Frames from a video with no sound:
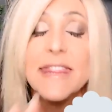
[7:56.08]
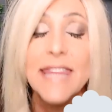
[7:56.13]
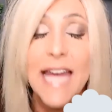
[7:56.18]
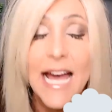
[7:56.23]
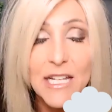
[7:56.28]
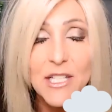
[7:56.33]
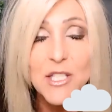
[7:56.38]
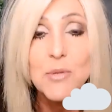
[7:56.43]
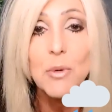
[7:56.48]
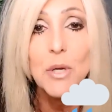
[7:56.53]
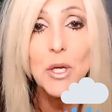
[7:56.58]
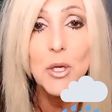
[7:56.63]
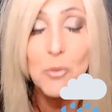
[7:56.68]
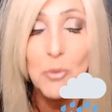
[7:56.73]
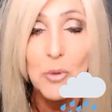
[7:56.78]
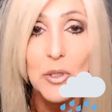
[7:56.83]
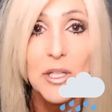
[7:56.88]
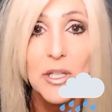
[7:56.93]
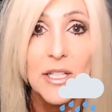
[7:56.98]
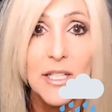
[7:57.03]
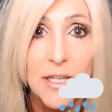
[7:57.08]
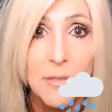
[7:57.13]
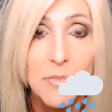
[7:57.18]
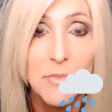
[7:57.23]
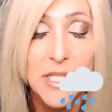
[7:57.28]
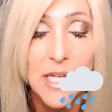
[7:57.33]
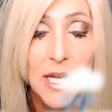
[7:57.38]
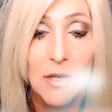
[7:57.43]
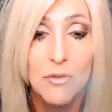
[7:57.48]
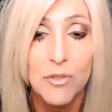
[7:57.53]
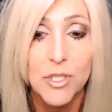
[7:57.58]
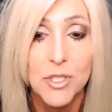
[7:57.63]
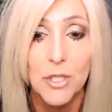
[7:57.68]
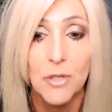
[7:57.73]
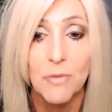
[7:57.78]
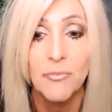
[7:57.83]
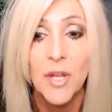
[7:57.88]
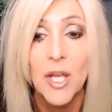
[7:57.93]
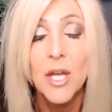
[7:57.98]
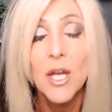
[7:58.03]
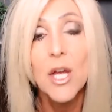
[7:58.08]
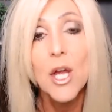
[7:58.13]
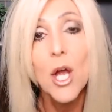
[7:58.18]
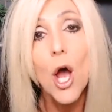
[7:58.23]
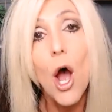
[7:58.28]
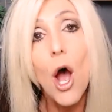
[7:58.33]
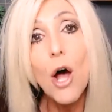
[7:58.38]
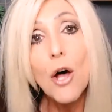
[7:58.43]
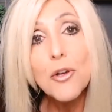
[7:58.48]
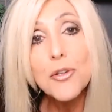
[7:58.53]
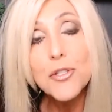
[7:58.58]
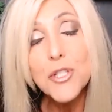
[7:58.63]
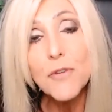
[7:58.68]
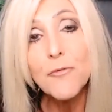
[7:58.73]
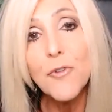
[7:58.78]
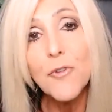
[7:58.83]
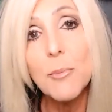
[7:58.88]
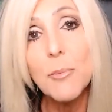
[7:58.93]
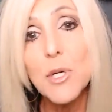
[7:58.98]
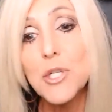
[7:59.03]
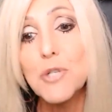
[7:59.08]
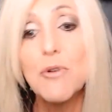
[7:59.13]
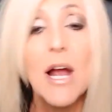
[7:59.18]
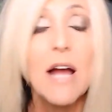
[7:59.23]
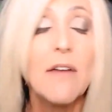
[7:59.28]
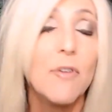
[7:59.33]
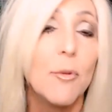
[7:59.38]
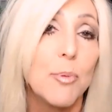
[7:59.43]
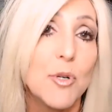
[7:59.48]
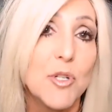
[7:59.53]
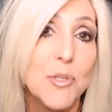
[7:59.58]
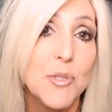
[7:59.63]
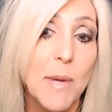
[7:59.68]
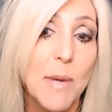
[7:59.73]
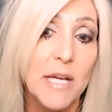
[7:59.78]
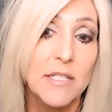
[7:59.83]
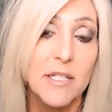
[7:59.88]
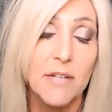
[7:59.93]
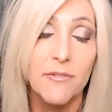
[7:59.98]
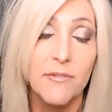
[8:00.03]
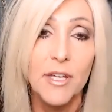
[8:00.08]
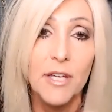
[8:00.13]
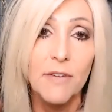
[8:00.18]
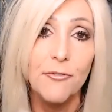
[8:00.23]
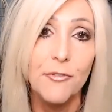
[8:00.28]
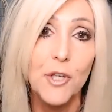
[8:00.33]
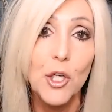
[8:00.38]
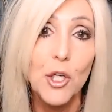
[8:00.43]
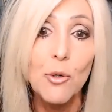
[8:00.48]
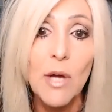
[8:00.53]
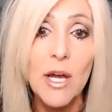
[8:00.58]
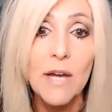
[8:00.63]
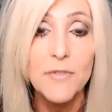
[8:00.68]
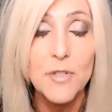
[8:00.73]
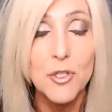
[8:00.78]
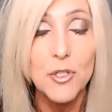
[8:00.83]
That's what it really comes down to. Also, from a travel perspective, if you have